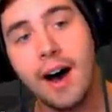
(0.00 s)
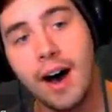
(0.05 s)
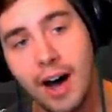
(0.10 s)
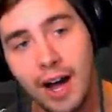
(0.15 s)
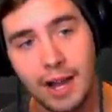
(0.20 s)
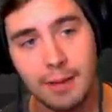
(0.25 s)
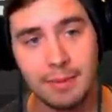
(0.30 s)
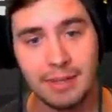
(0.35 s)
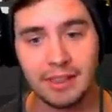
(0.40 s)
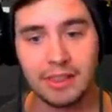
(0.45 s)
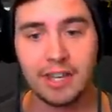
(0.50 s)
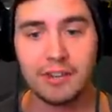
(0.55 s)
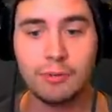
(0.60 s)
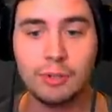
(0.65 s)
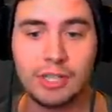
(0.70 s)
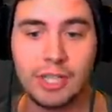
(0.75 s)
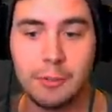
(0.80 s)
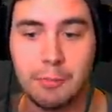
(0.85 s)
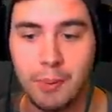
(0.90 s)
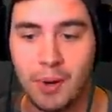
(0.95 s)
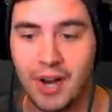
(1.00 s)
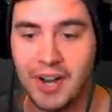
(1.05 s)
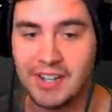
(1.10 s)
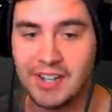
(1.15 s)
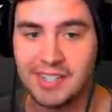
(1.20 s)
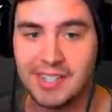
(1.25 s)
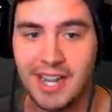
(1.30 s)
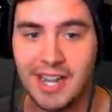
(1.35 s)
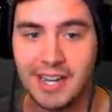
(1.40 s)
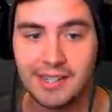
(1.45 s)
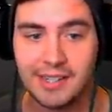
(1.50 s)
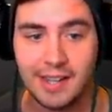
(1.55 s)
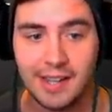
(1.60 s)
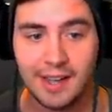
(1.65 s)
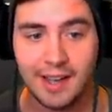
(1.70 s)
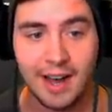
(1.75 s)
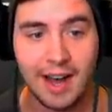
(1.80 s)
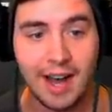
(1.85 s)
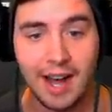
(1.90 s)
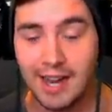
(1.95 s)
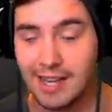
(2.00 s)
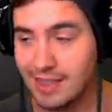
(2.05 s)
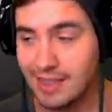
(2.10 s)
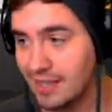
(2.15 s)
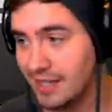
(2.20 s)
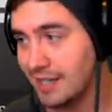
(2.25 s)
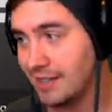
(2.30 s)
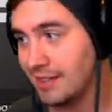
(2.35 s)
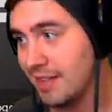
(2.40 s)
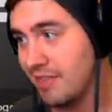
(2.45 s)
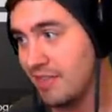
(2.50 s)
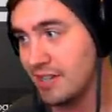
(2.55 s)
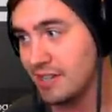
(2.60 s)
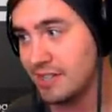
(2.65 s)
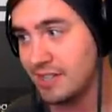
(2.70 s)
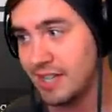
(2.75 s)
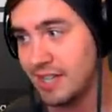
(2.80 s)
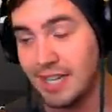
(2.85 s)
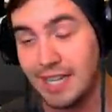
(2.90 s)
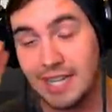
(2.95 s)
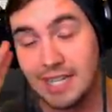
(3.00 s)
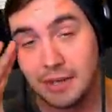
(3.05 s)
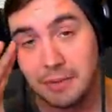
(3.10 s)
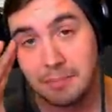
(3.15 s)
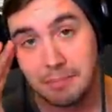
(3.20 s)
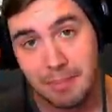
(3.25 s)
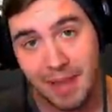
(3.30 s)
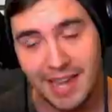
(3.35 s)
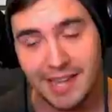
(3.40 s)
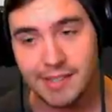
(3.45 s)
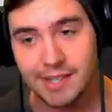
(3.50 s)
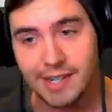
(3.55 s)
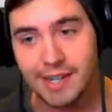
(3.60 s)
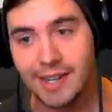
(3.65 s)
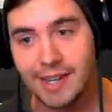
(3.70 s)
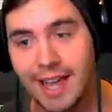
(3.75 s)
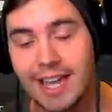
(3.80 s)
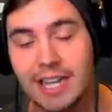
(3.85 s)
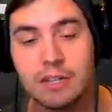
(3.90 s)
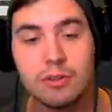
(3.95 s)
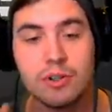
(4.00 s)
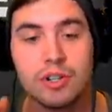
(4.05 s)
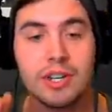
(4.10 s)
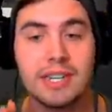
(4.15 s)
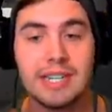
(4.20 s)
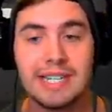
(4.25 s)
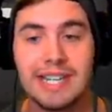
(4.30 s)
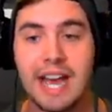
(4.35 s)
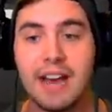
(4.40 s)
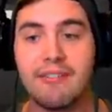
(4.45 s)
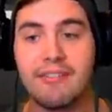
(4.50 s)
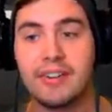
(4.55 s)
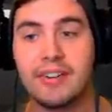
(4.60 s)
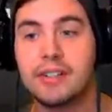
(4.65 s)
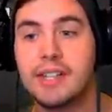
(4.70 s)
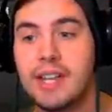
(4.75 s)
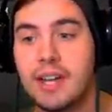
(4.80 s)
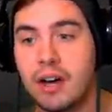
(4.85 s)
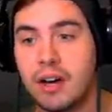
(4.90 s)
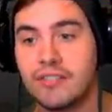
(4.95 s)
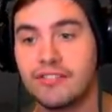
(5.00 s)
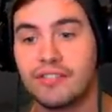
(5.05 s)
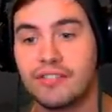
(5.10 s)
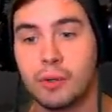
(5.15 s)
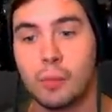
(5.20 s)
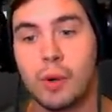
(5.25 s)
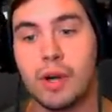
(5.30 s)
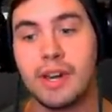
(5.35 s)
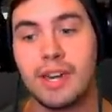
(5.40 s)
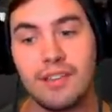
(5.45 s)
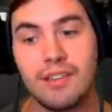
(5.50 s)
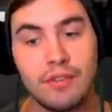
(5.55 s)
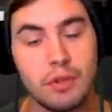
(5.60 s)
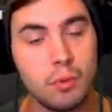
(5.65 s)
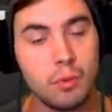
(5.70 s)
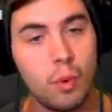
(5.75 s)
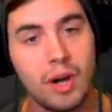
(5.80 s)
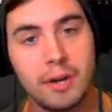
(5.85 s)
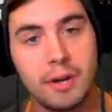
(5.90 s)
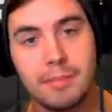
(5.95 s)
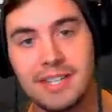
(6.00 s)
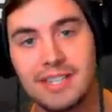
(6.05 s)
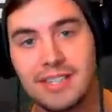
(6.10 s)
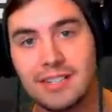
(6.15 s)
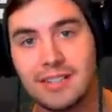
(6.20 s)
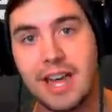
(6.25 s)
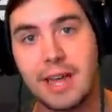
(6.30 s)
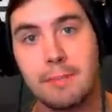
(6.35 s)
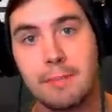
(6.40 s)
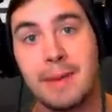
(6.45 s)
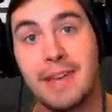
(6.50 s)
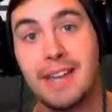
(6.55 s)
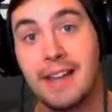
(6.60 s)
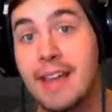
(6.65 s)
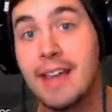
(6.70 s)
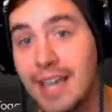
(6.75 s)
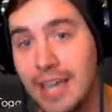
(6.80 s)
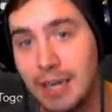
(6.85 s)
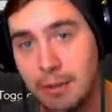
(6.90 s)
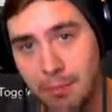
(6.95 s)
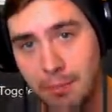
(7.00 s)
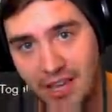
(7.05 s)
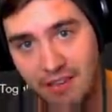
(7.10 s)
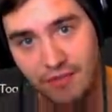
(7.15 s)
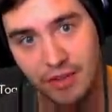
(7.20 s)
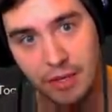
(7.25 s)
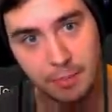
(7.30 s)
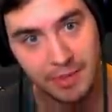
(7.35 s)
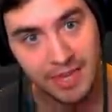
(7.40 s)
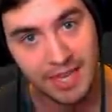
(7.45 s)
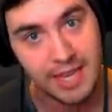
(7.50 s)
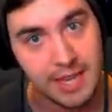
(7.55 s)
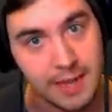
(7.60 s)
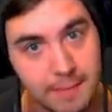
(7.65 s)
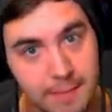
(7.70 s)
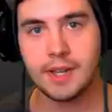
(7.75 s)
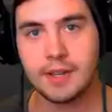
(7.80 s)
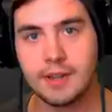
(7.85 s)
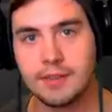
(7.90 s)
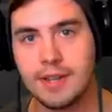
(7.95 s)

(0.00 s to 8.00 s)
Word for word: I'm in love with the apostate. I think that this thing is amazing, and you should definitely hunt for one if you want to be sniping in PvP.